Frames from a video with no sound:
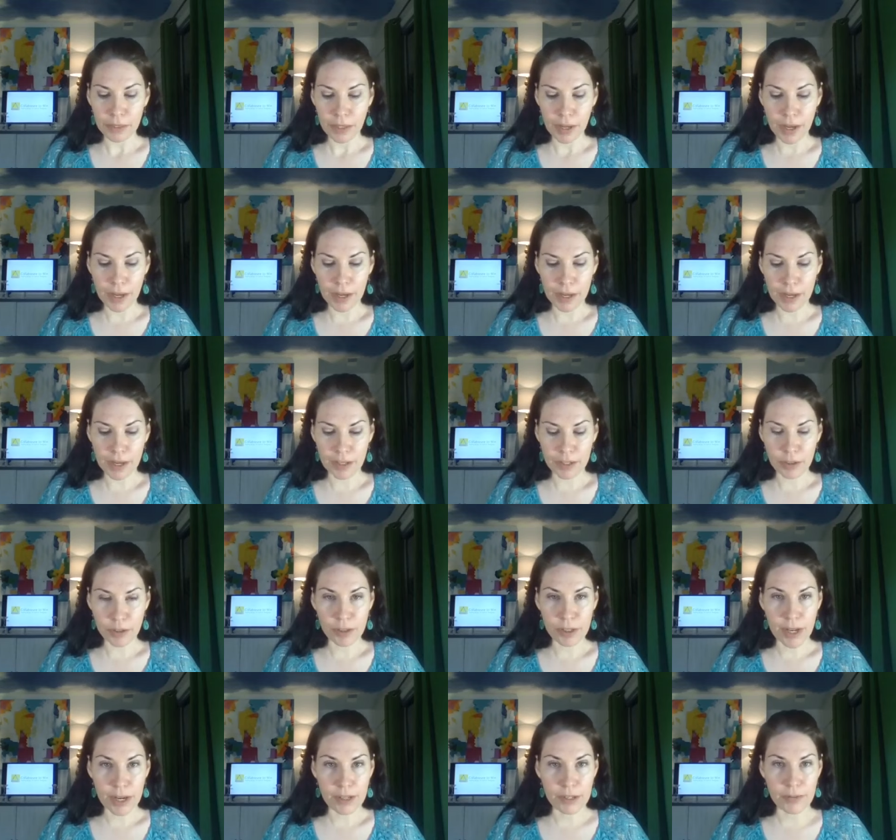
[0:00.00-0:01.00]
uh, you're
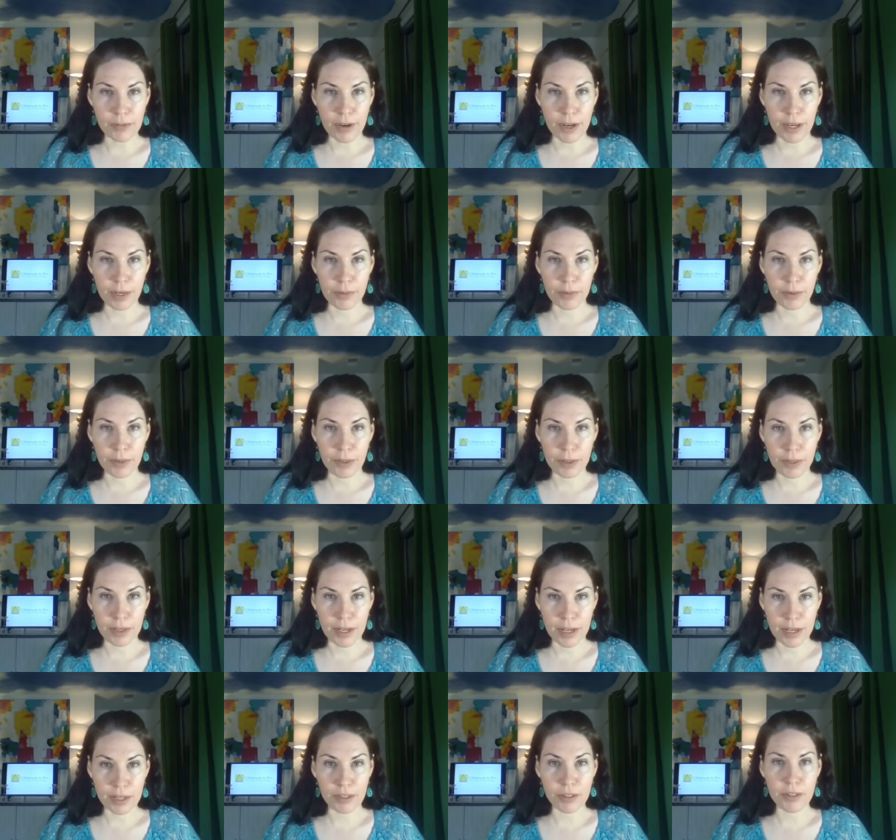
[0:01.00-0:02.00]
satisfying the
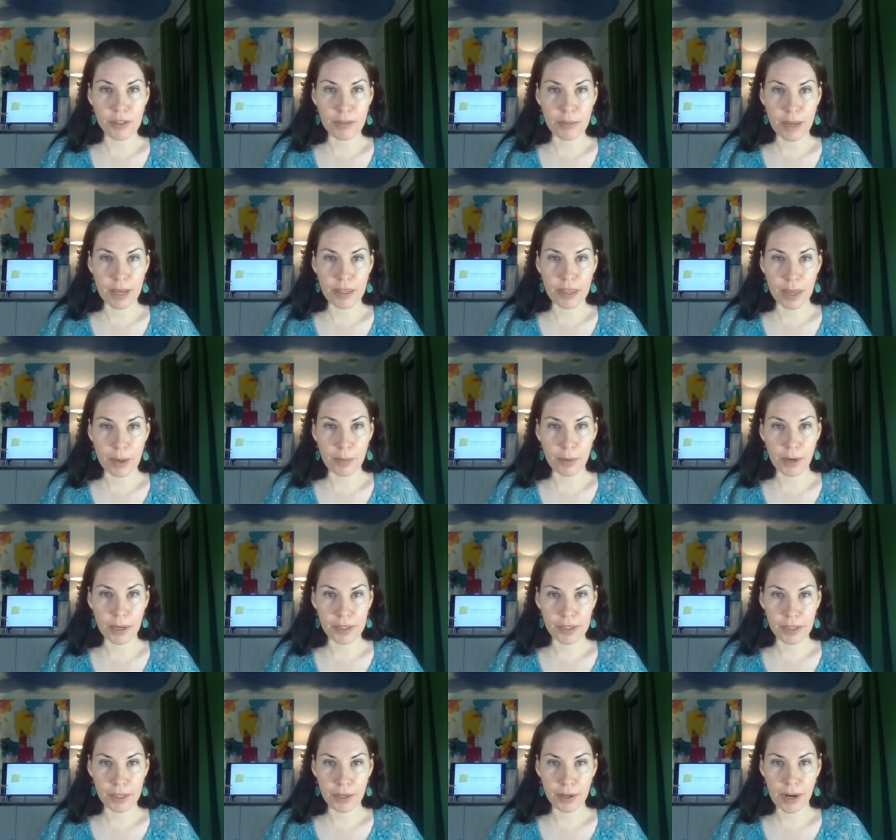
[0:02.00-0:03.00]
needs to make that
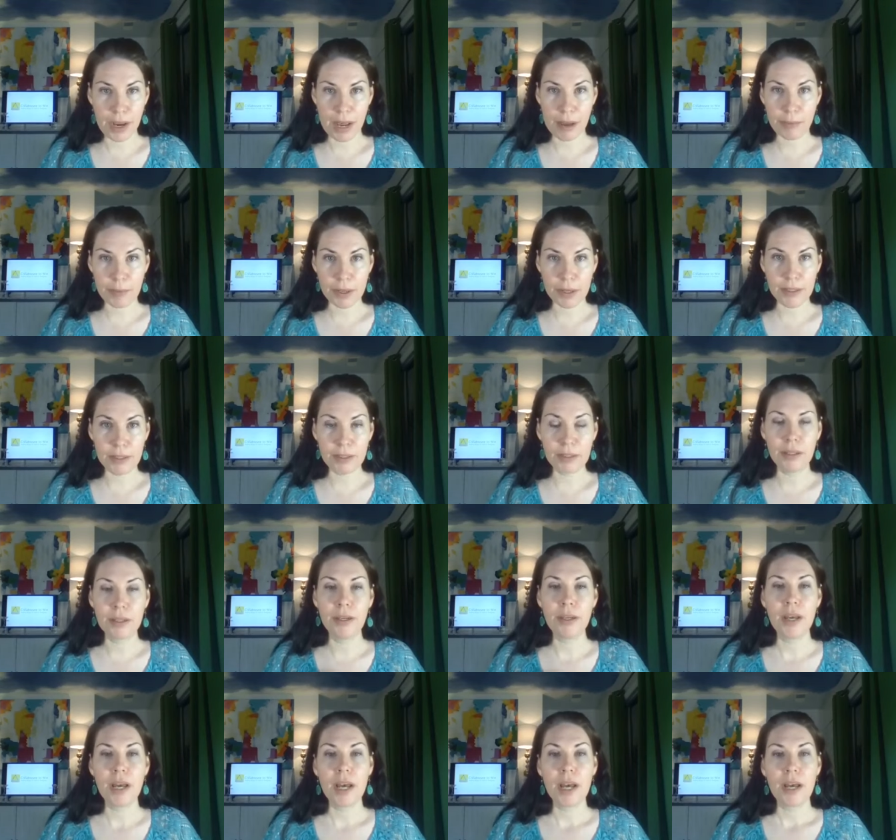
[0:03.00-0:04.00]
price deal happen,
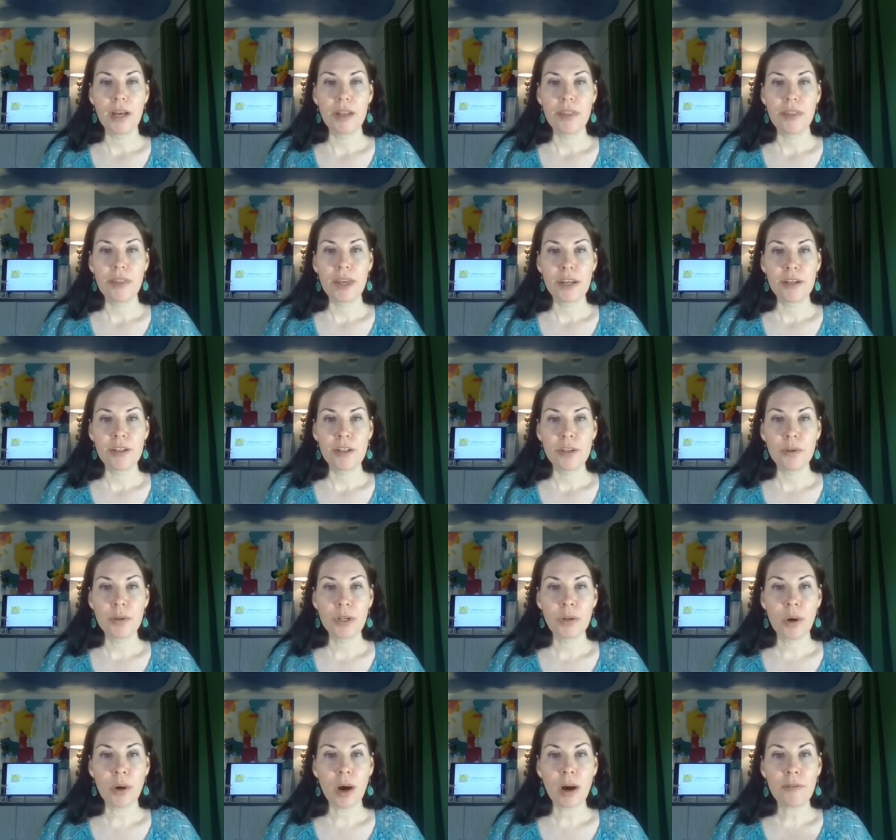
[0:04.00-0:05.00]
then you
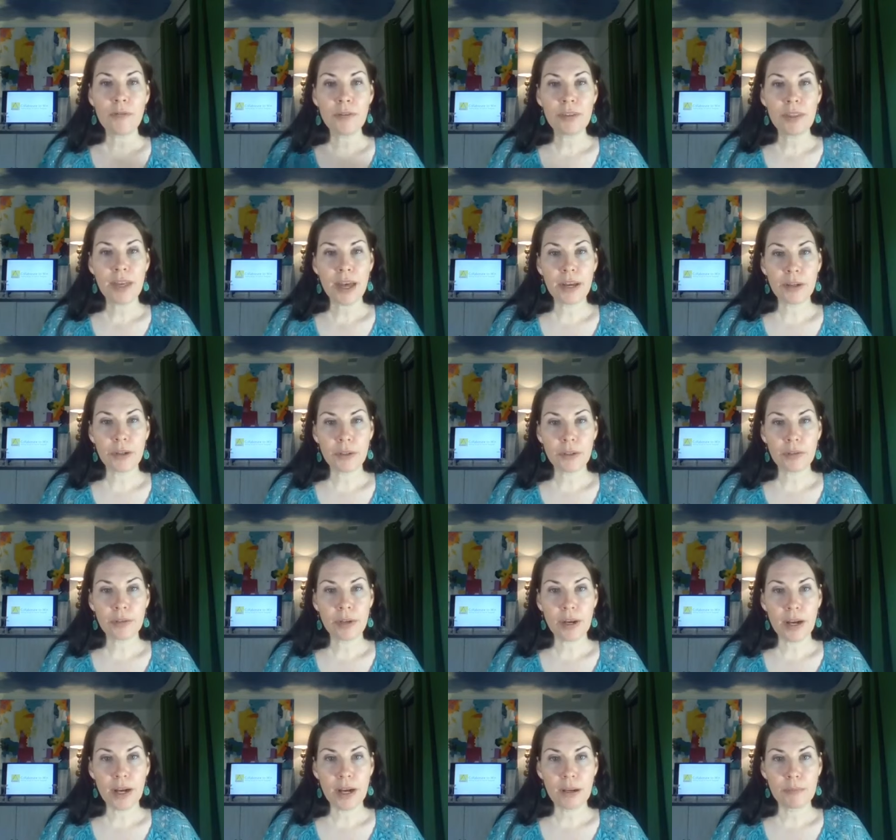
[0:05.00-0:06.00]
can offer that
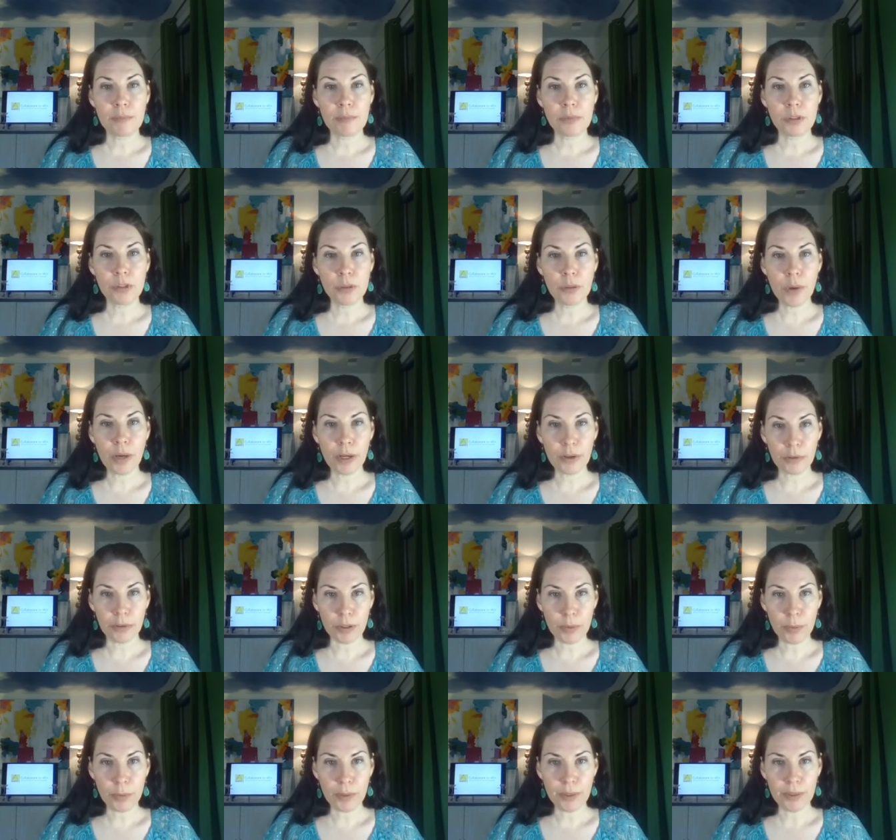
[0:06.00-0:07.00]
um, to our
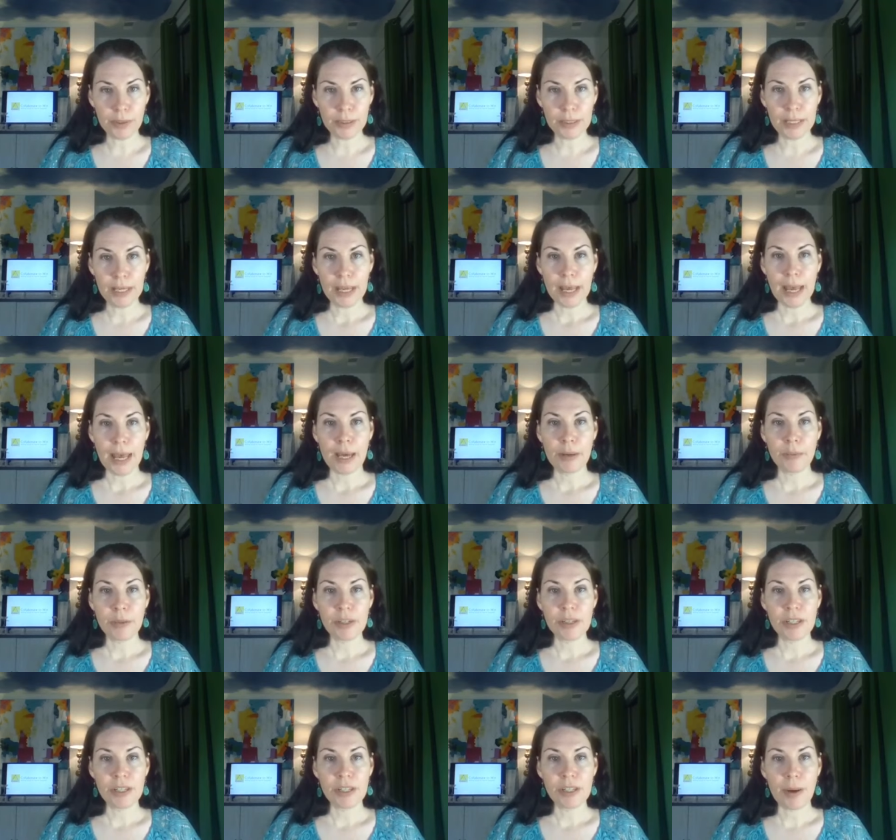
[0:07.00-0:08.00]
group and we
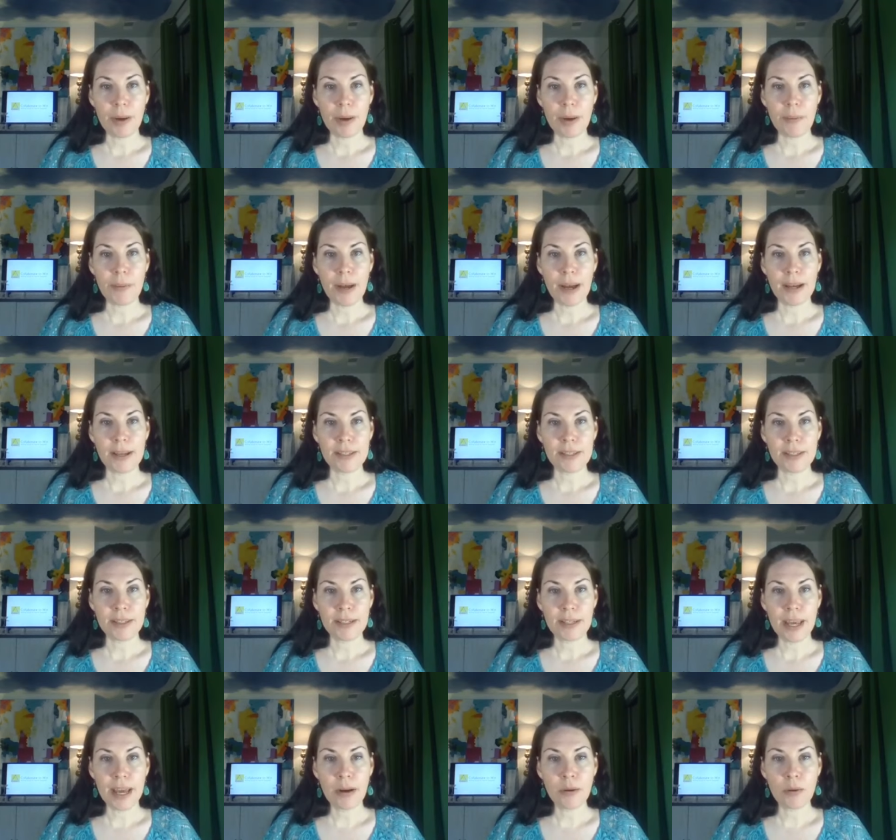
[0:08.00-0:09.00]
set you up as an
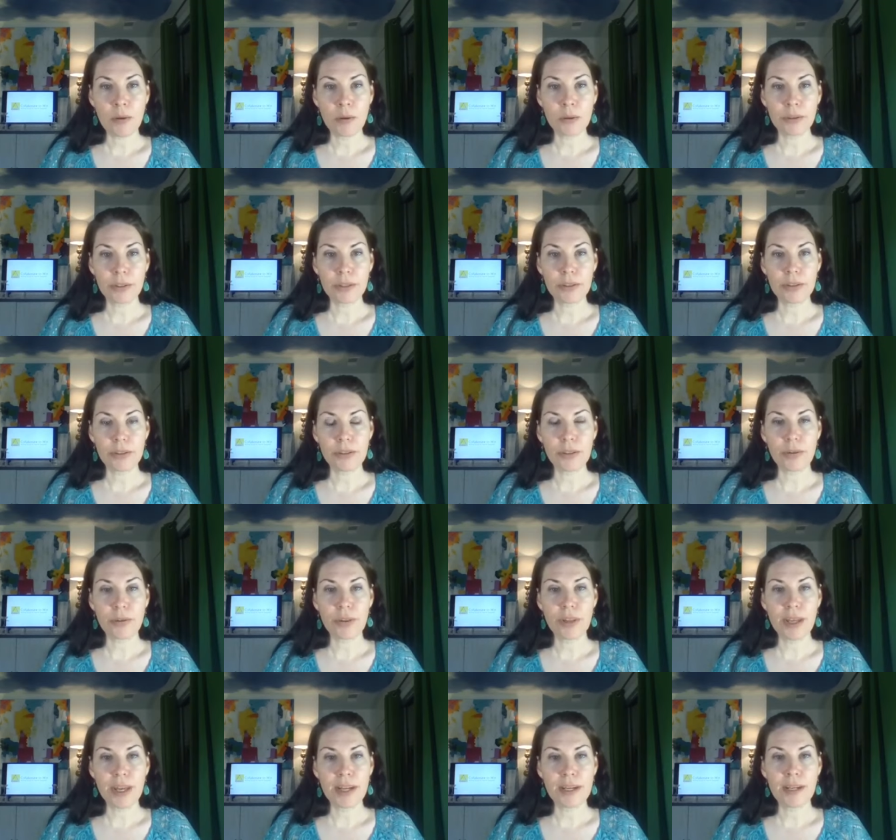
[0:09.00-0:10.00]
account holder. So
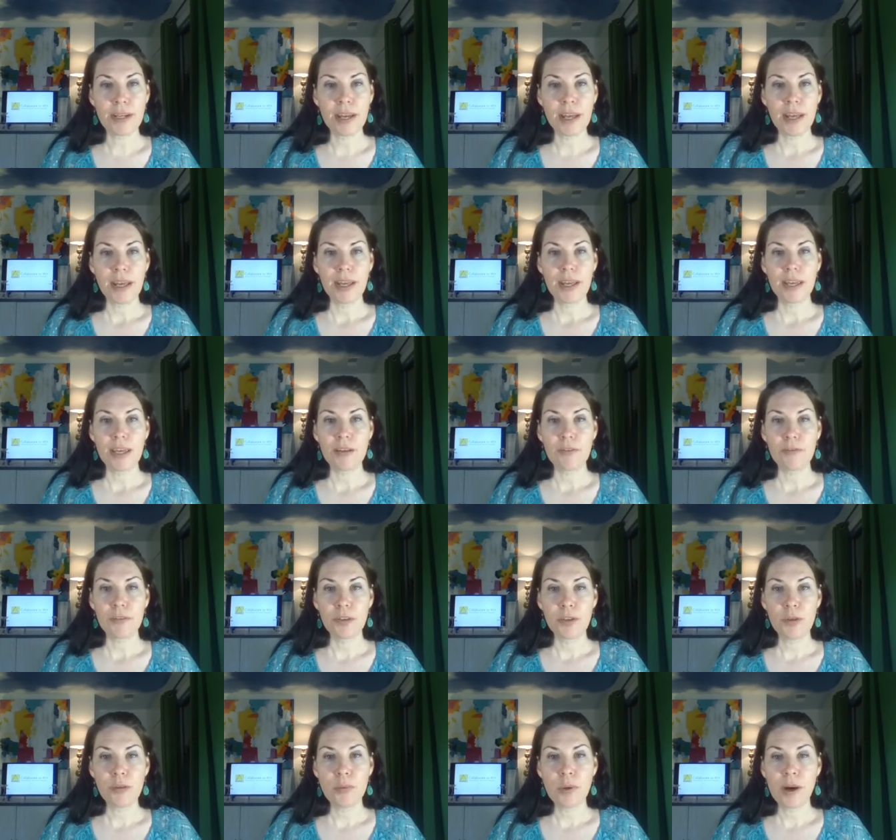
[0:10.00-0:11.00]
then if
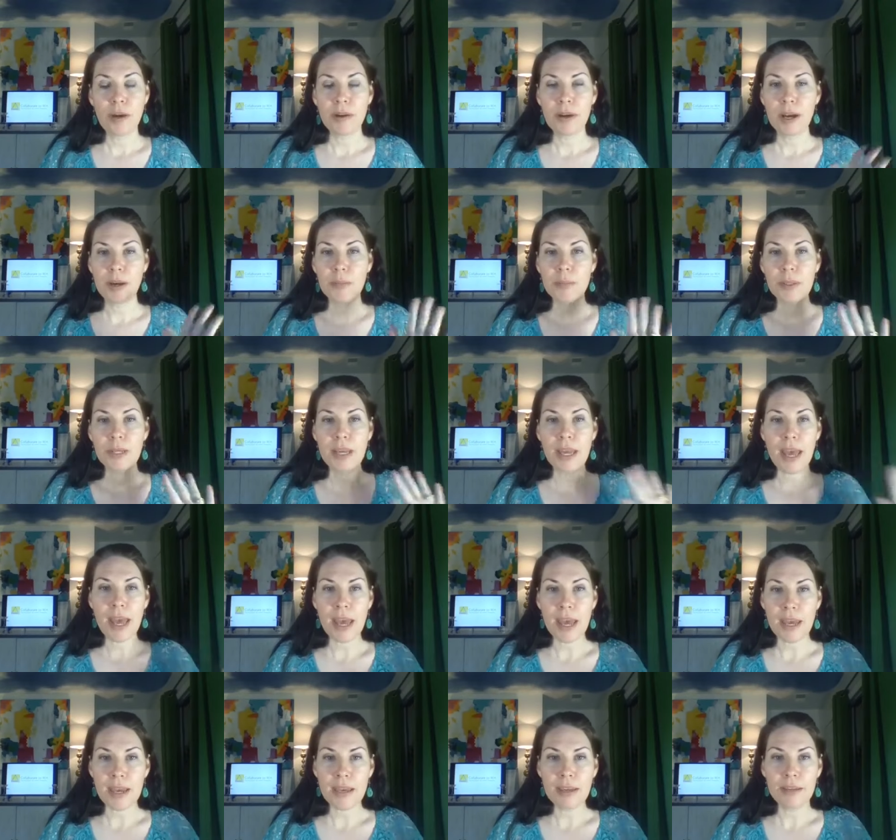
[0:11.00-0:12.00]
you want company
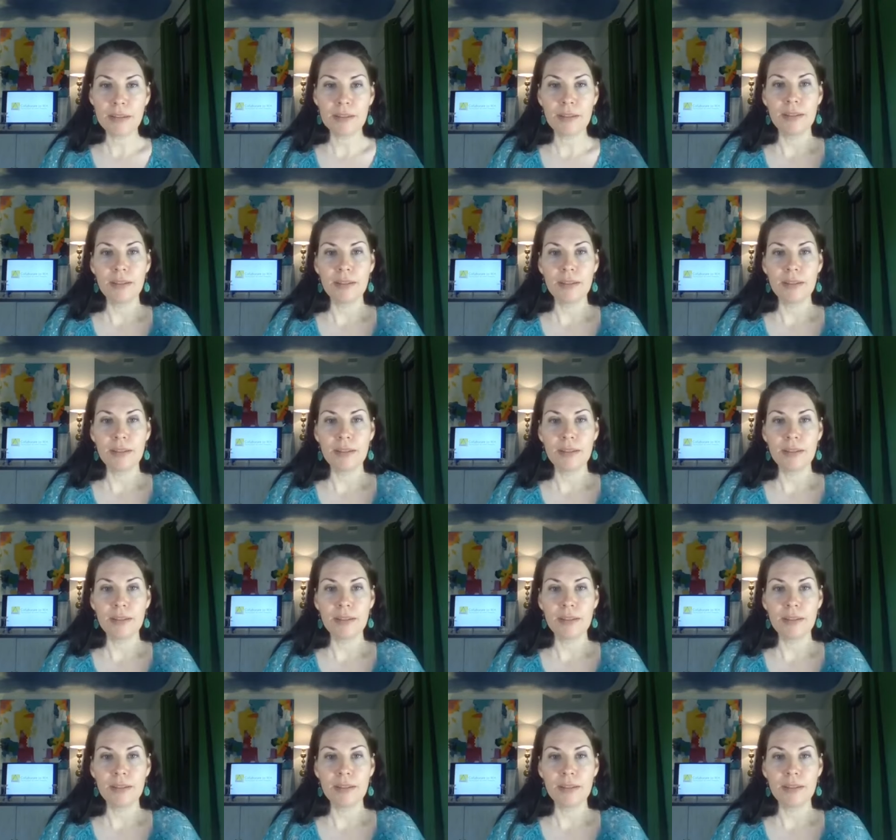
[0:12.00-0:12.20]
A